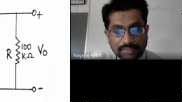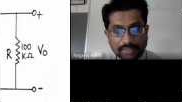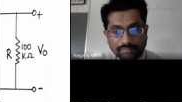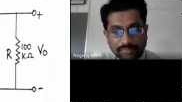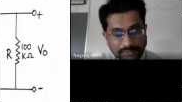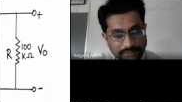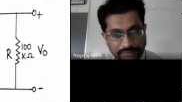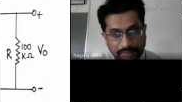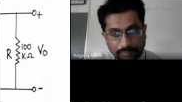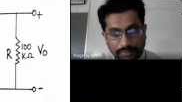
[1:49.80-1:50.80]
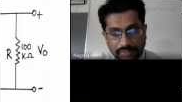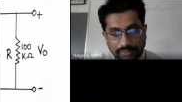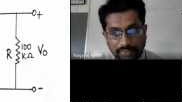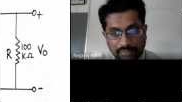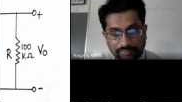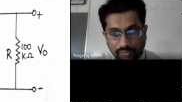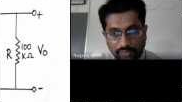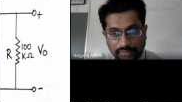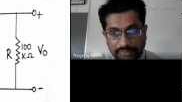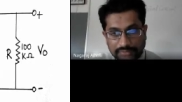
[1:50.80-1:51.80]
the first step that we are
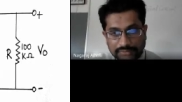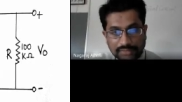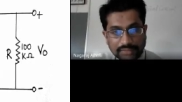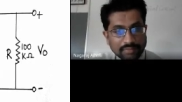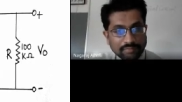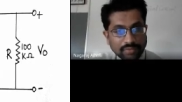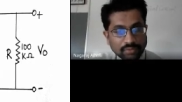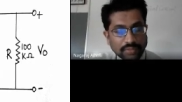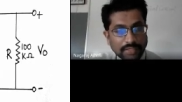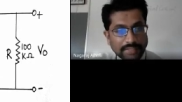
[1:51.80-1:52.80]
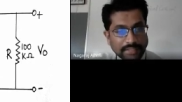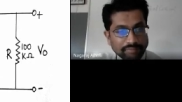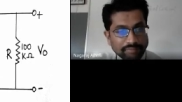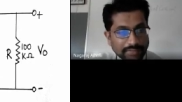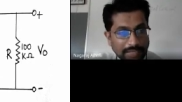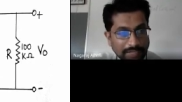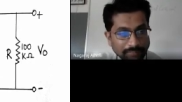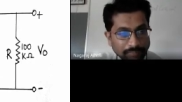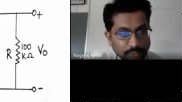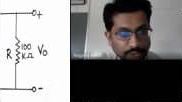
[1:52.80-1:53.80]
following is we have to identify
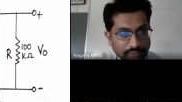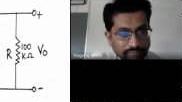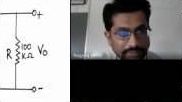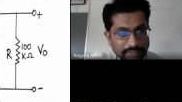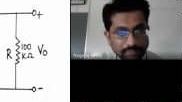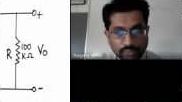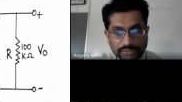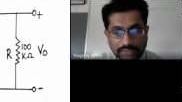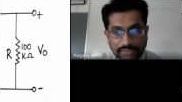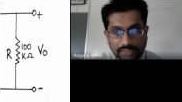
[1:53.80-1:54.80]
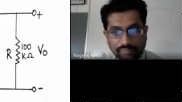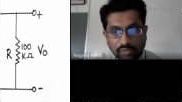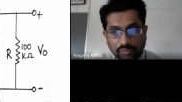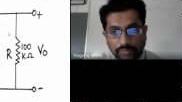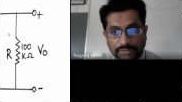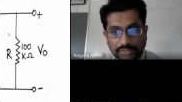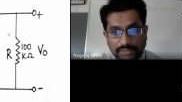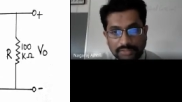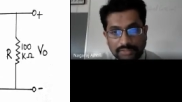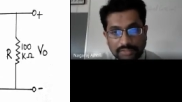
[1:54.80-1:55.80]
that portion of the input signal for which the
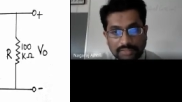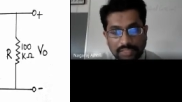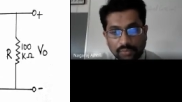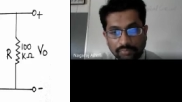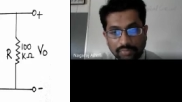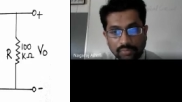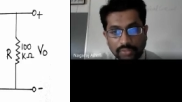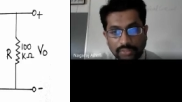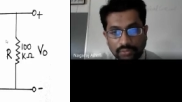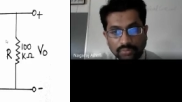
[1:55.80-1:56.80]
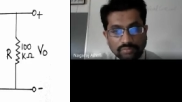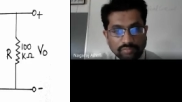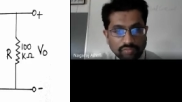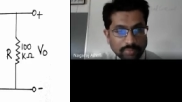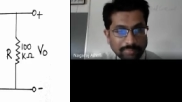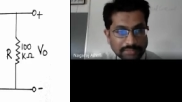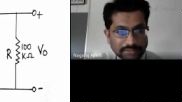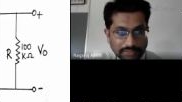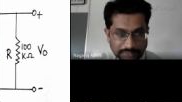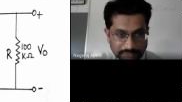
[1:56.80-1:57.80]
diode will go into forward bias
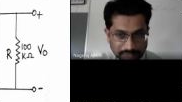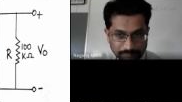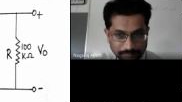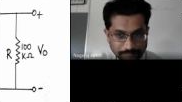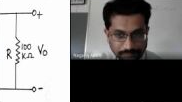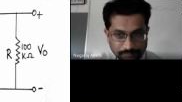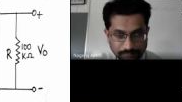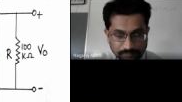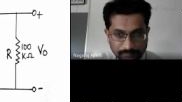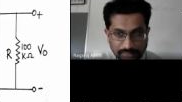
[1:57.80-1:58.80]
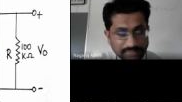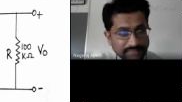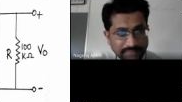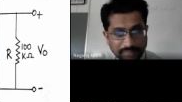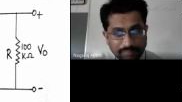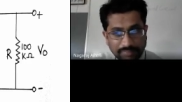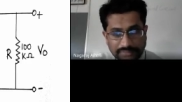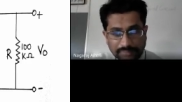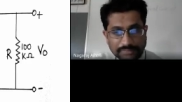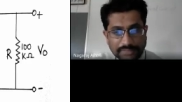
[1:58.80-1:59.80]
condition. The same
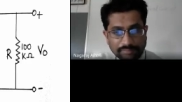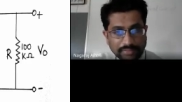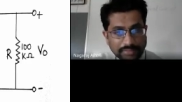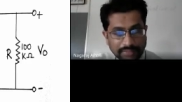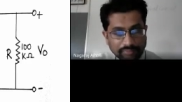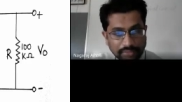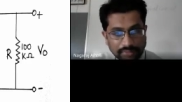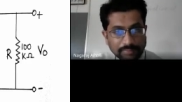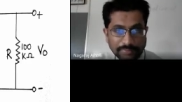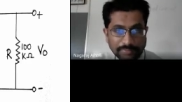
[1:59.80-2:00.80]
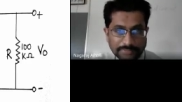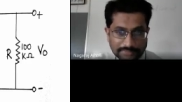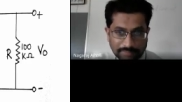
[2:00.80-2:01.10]
steps that we did for the previous